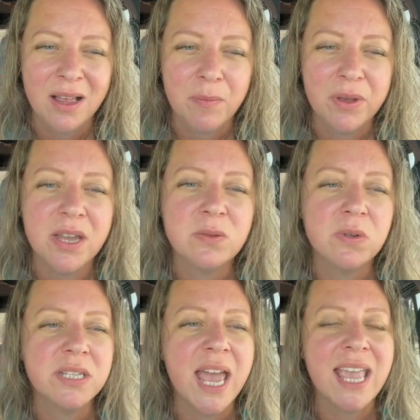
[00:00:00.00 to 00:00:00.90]
because
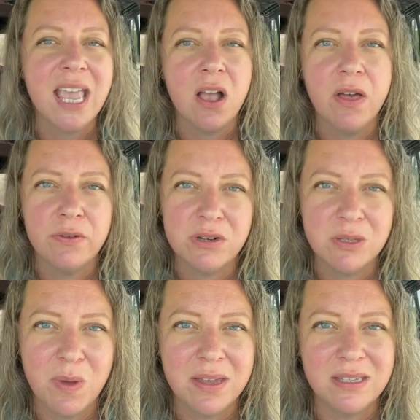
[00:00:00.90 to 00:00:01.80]
we're taking on the
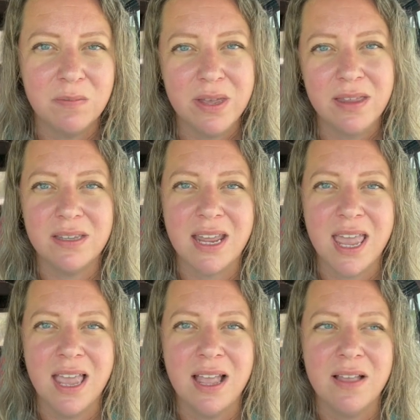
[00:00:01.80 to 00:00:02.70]

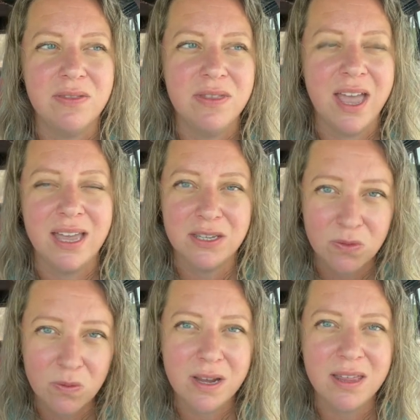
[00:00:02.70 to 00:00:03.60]
responsibility that
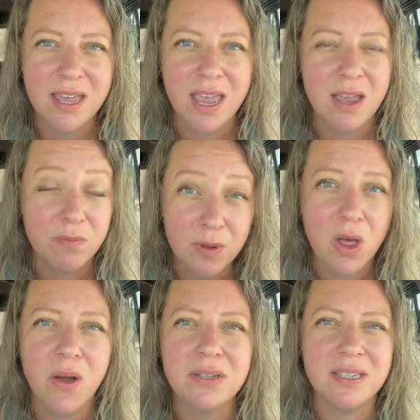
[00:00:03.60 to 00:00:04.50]
is really, it
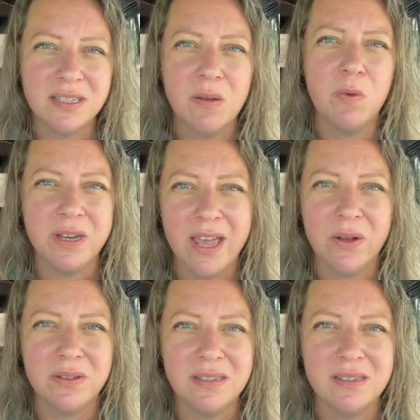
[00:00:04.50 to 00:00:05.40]
belongs to someone
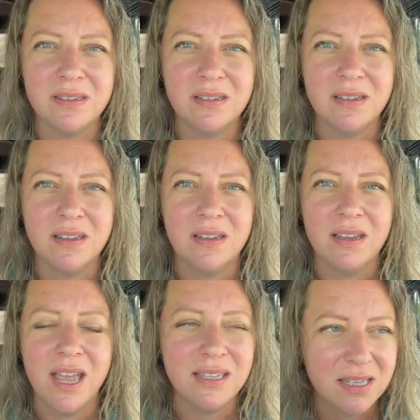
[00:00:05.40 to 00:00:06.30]
else.
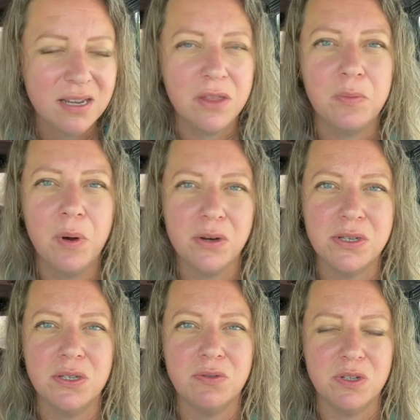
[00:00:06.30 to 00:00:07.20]
It's another
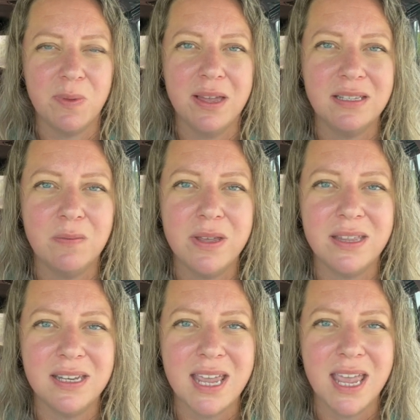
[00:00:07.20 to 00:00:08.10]
person's
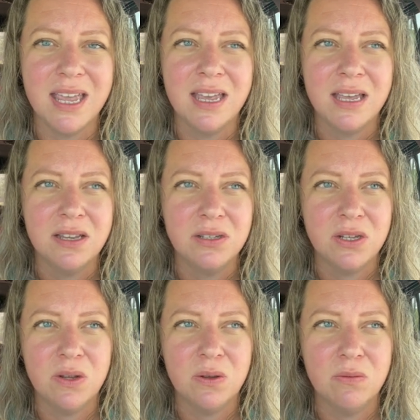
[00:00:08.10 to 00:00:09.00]
responsibility
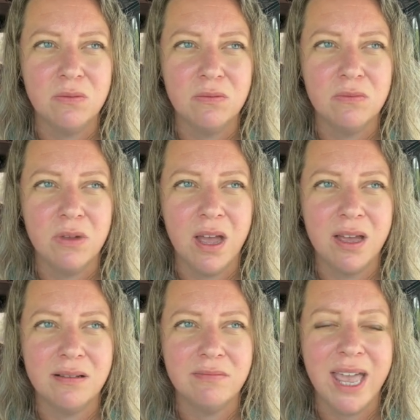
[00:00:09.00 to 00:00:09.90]
to
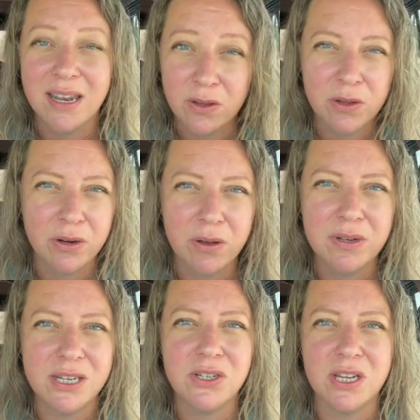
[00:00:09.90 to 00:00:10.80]
um, handle their
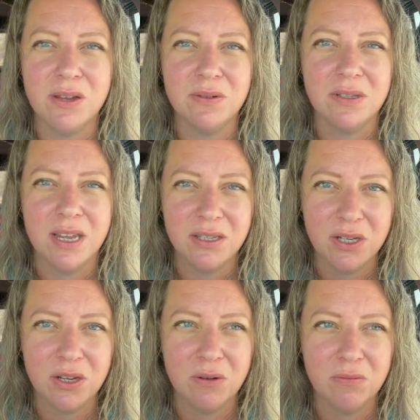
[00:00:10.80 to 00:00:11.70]
own issues and
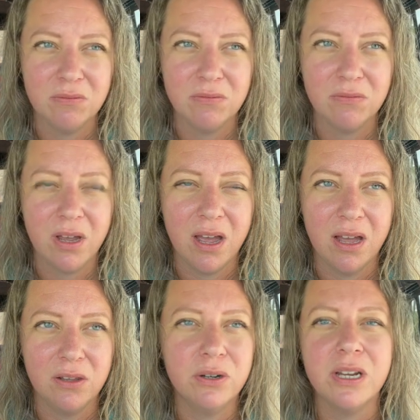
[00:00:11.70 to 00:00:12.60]
to
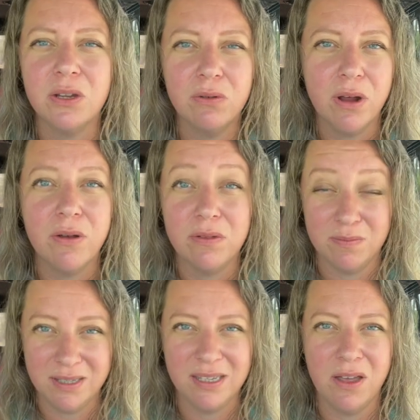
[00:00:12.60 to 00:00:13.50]
uh, learn and grow
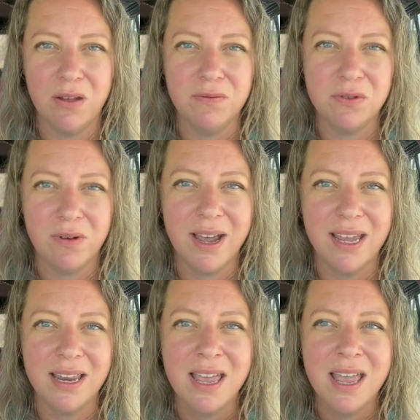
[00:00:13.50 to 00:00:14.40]
themselves, right?